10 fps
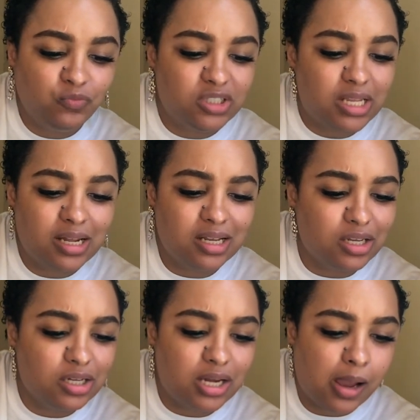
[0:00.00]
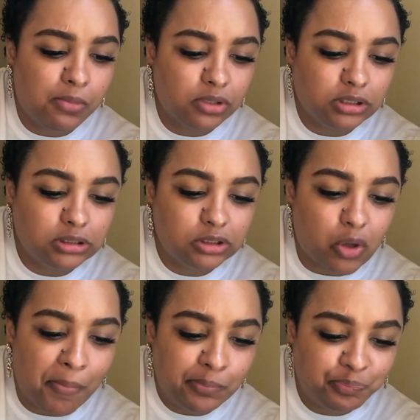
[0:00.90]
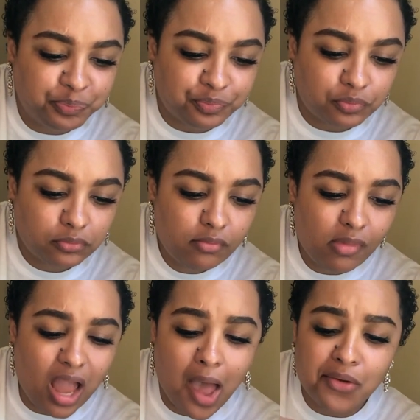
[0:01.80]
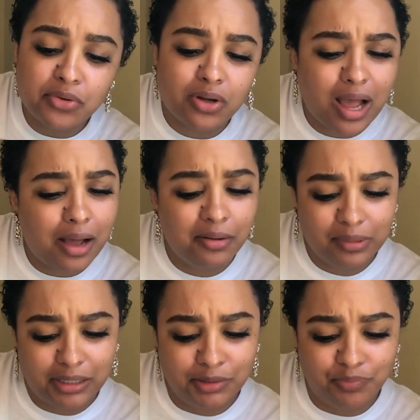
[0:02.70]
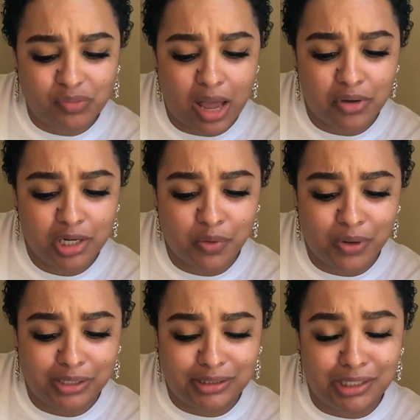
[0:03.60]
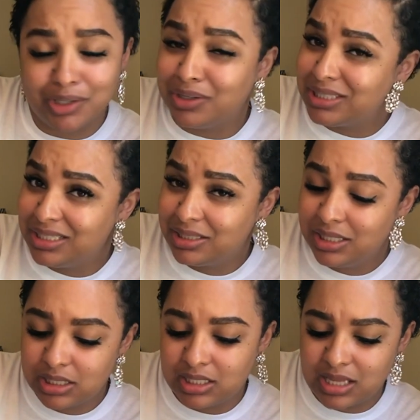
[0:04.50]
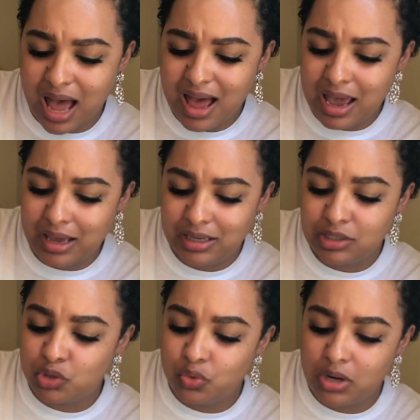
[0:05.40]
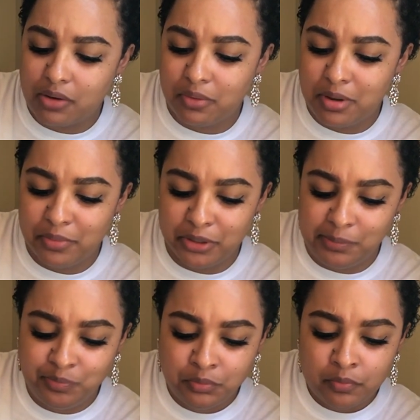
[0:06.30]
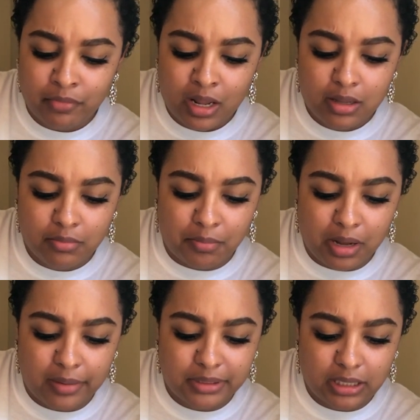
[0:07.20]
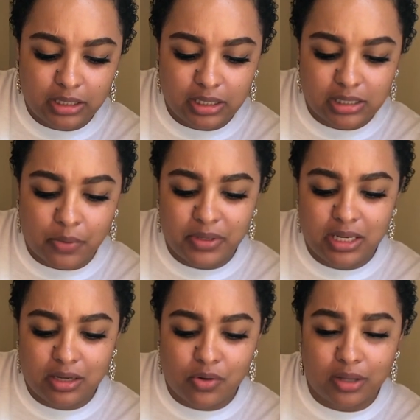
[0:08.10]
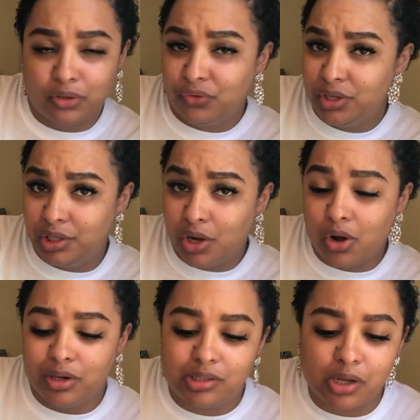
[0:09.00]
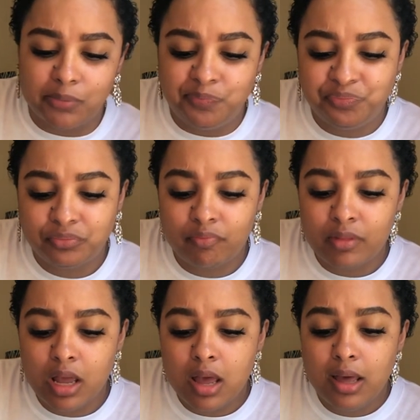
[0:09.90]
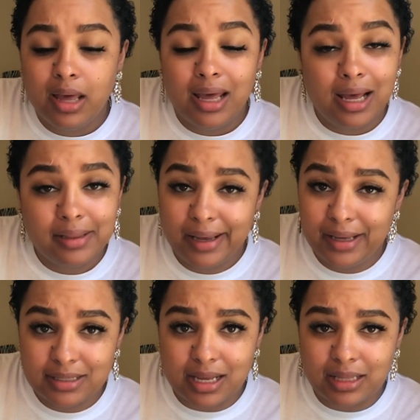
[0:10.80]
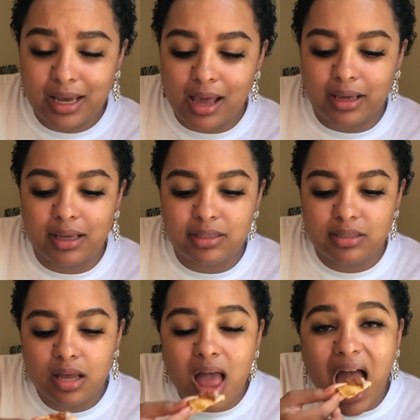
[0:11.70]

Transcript: stayed in good neighborhoods. I don't know how good it was in Los Angeles, because I could have sworn I remember my mom telling us that we can't go out the front yard. So LA is LA, I guess.